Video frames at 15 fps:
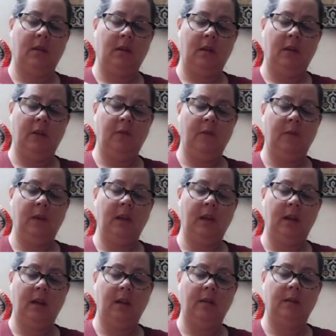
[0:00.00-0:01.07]
I've
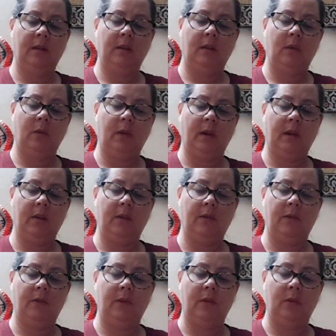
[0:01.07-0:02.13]
made actually quite a
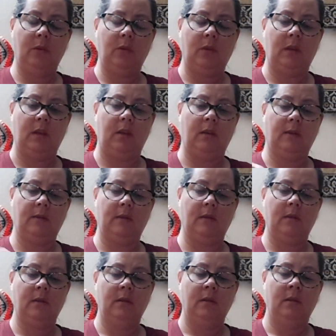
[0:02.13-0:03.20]
few things.
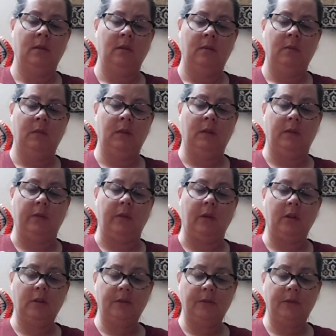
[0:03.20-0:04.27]
Made the
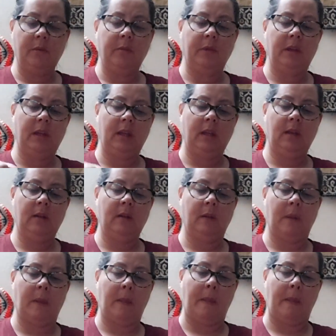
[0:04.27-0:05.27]
lark's foot blanket.